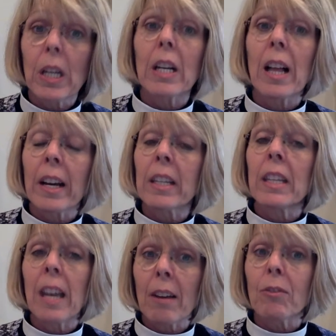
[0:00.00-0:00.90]
o'clock in
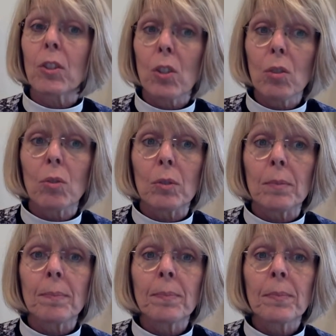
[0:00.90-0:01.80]
the
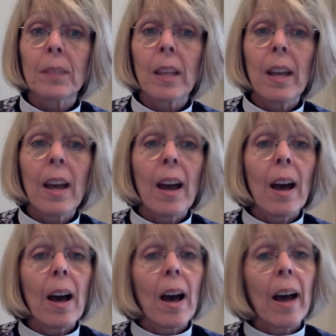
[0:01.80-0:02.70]
afternoon.
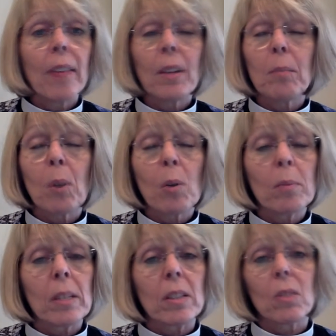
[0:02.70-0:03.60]
I've had
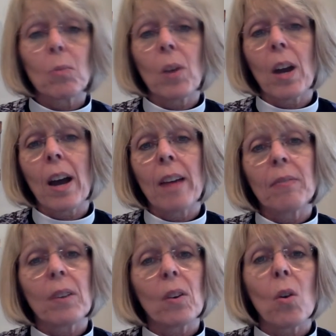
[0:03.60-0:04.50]
moments where I
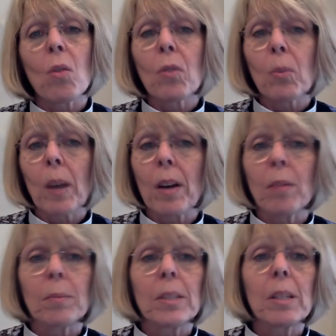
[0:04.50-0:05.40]
felt
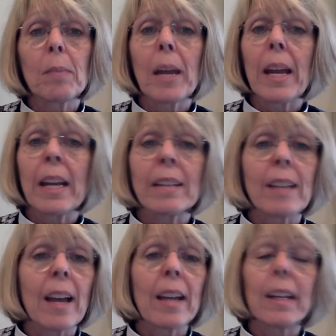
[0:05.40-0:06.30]
overwhelmed by
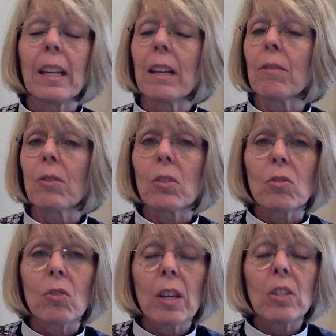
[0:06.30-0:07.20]
anxiety and
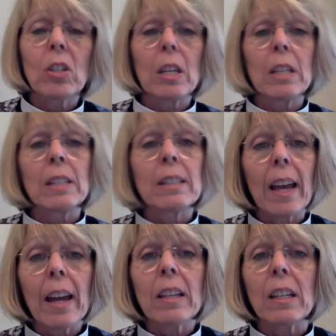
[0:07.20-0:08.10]
frustration and
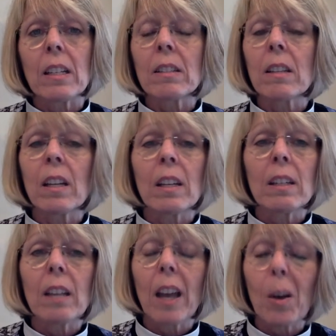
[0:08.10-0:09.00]
sadness and
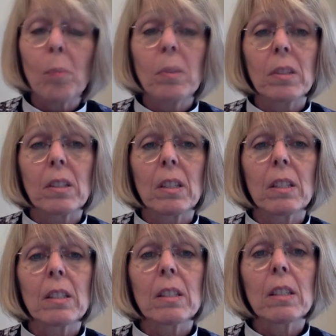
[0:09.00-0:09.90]

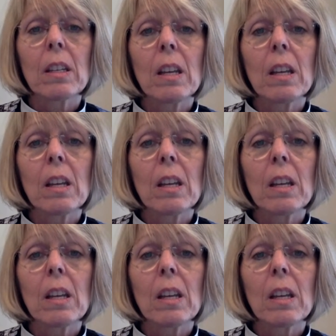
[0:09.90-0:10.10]
helplessness.